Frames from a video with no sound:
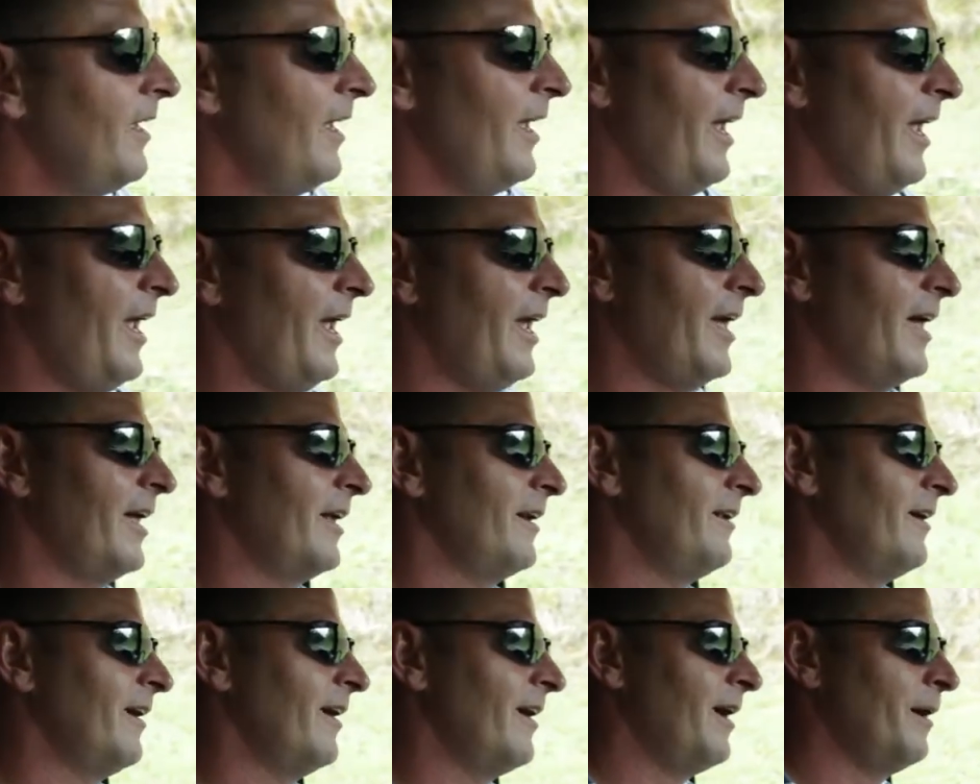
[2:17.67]

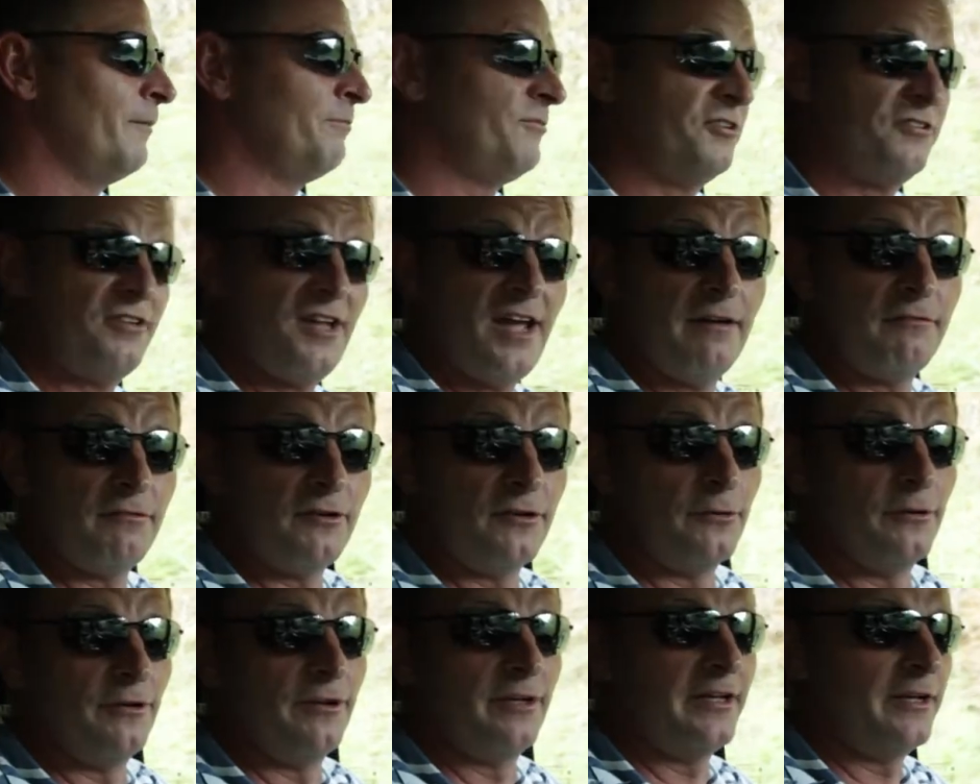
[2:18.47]
and uh, I'm just having a
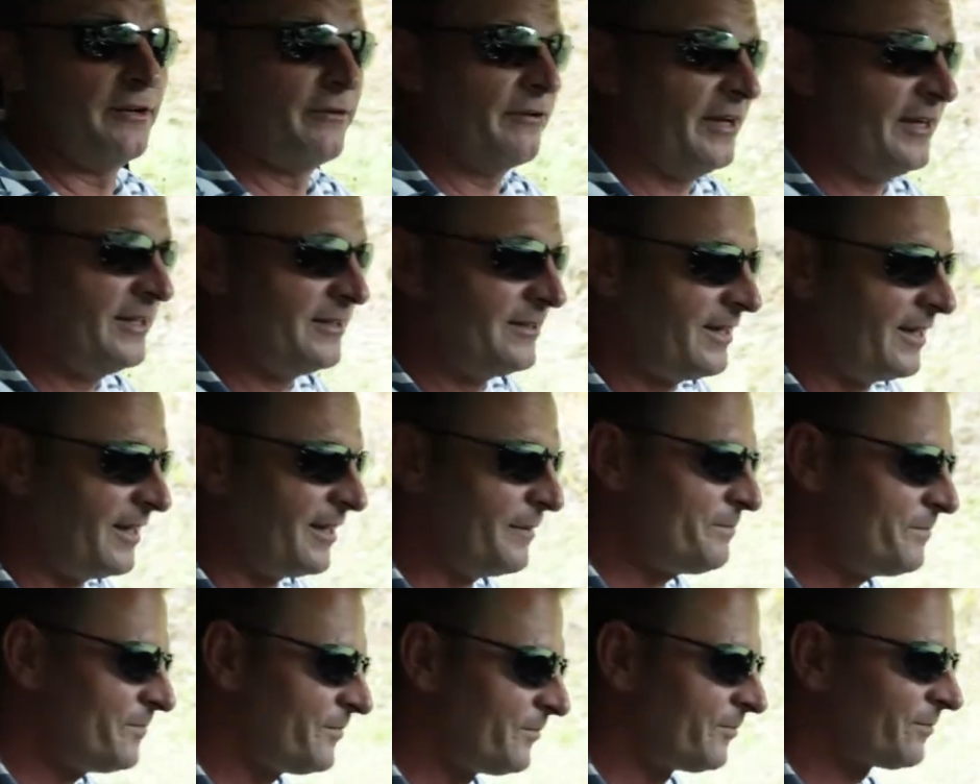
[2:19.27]
really great day.
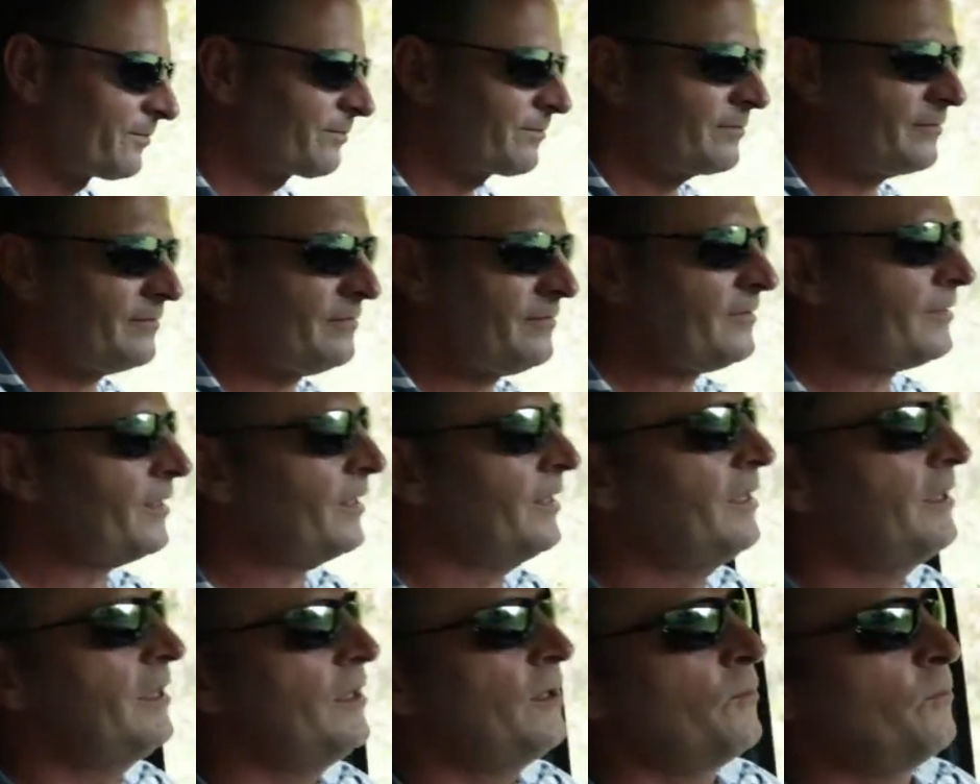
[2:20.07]

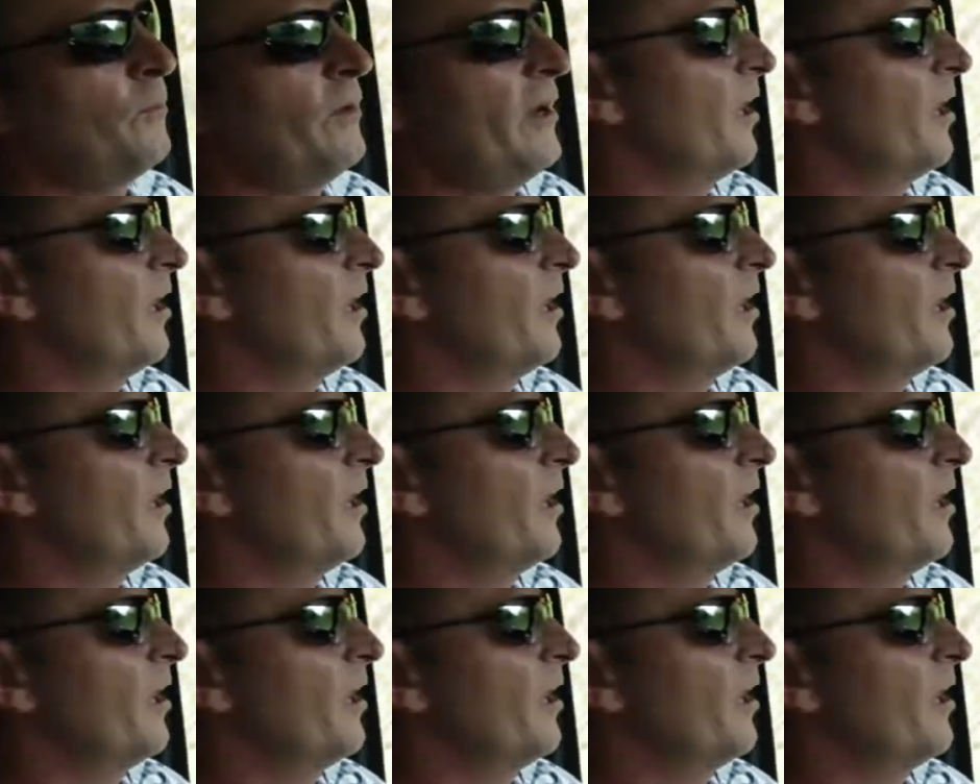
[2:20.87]
We